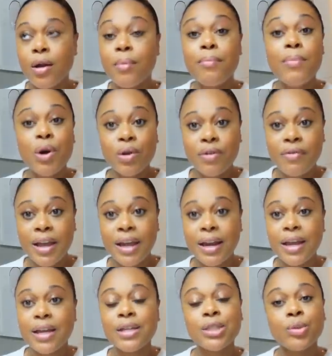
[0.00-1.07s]

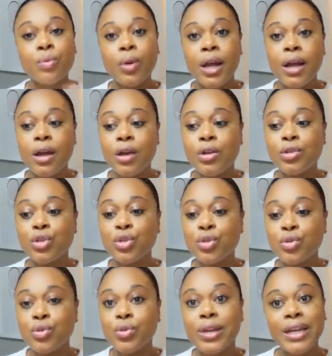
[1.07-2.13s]
motivated as well
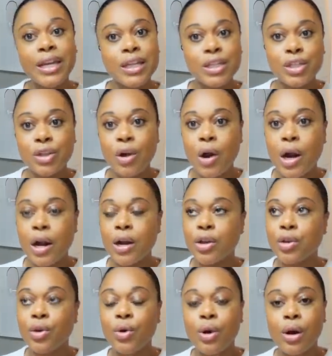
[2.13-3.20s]
to
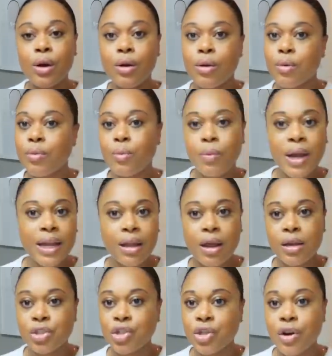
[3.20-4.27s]
kickstart your weight
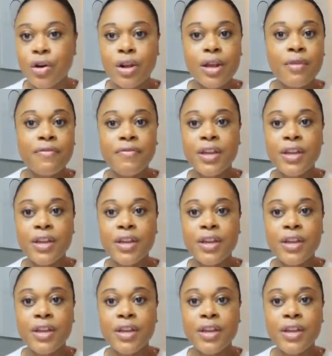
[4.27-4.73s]
loss journey,